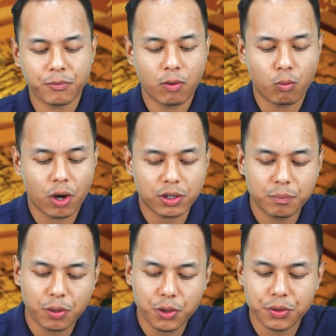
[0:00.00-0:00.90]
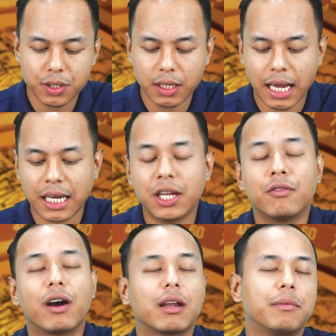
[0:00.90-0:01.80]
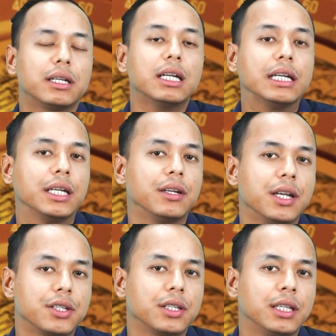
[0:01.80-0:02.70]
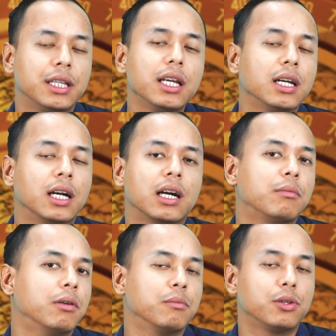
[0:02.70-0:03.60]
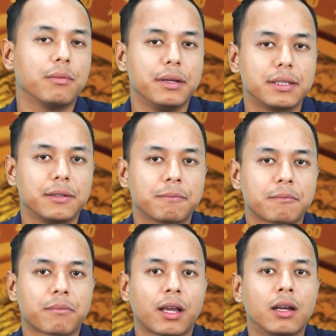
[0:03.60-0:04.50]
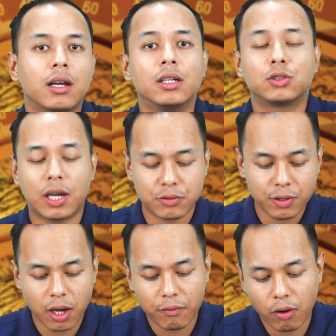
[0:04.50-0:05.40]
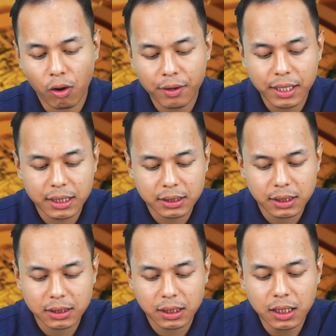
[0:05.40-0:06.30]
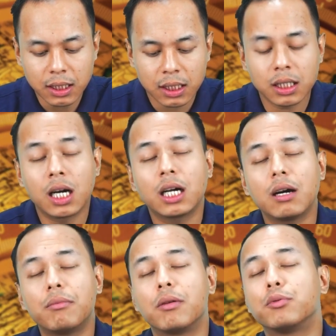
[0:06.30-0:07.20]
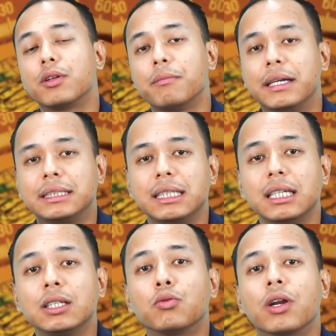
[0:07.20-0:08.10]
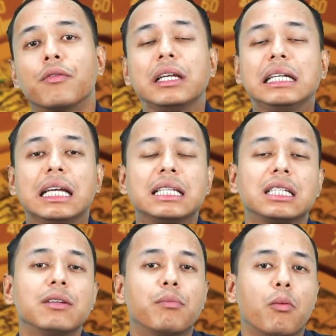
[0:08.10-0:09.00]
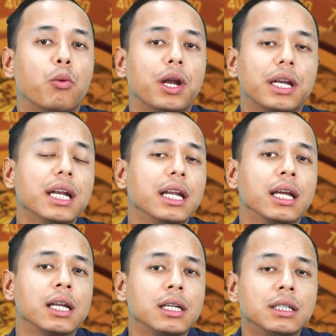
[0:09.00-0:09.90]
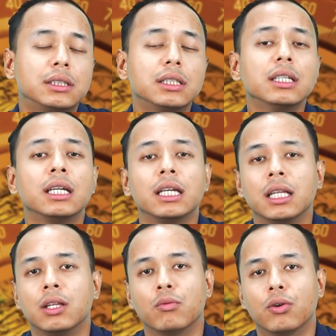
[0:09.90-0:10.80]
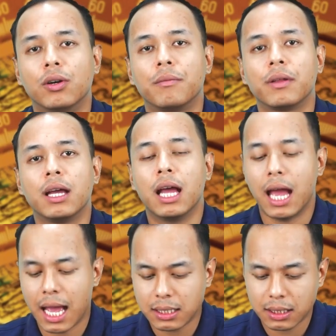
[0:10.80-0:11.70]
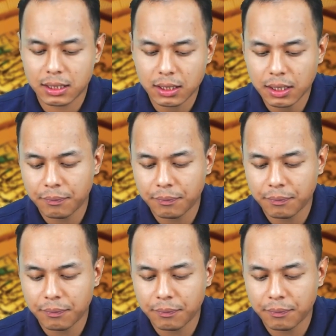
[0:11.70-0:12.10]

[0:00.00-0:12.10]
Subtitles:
water pollution and environmental degradation in the Ganga-Brahmaputra basin. So as we have already discussed, the Ganga-Brahmaputra basin is one of the densely populated region in the world. As a result,